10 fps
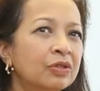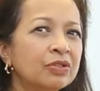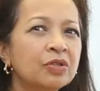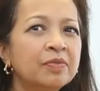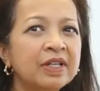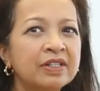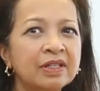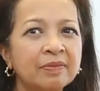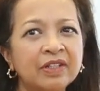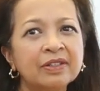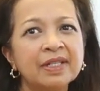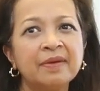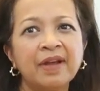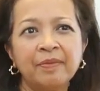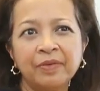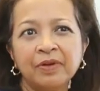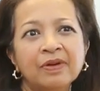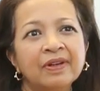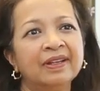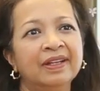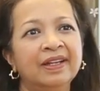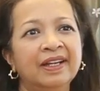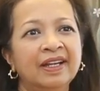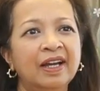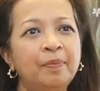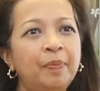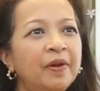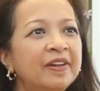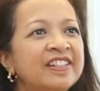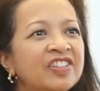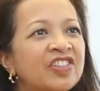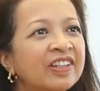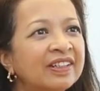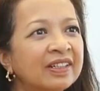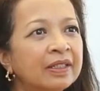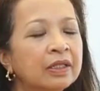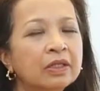Not so much, because I'm not a politician. Yeah.